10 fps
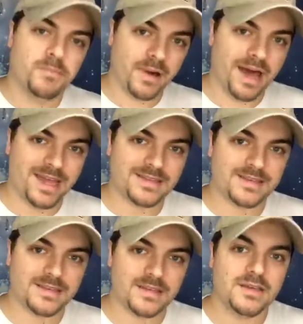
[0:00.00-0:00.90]

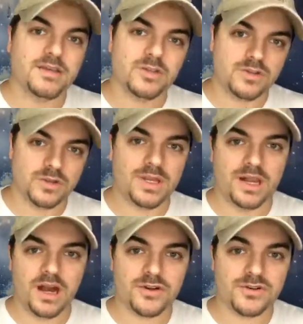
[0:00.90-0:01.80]
But you do need
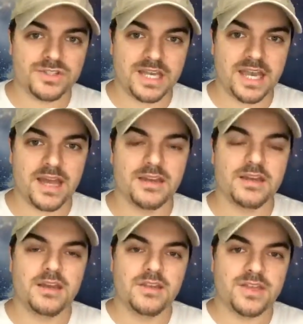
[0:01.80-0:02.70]
to understand
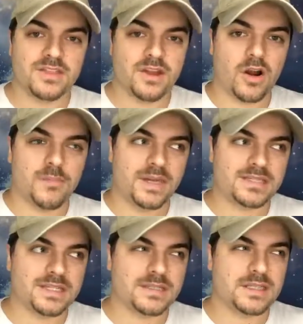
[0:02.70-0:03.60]
that there are
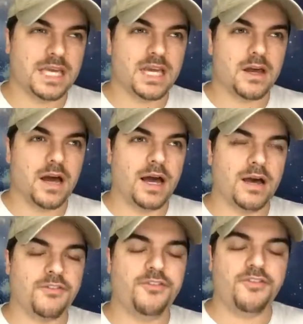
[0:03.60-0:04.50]
basically
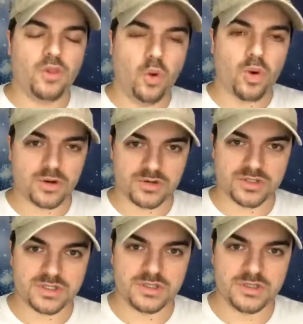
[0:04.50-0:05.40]

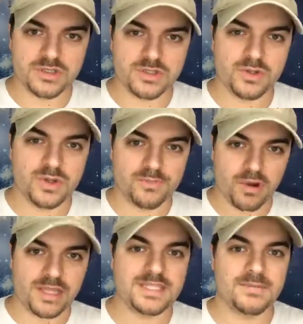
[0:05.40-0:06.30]
floors to the
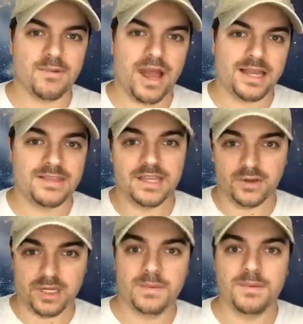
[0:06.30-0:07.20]
pricing bracket that
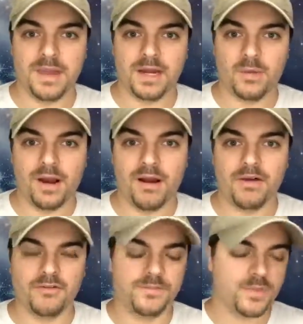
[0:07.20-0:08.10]
you need to be made aware
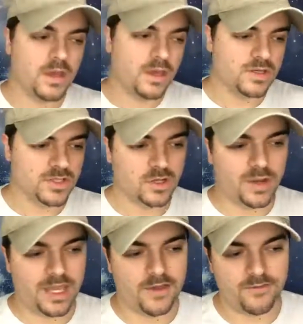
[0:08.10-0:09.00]
of.
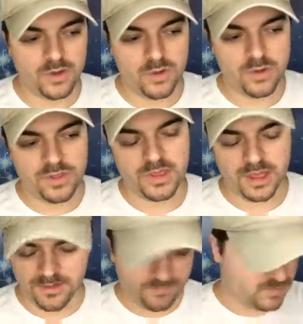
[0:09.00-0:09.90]
So if
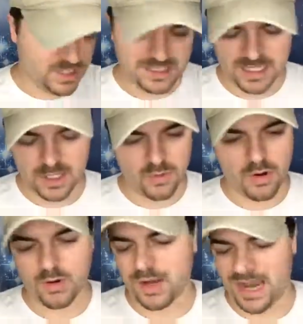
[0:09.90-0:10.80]
let's say you
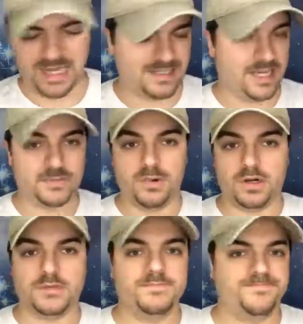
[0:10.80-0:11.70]
wrote any size book,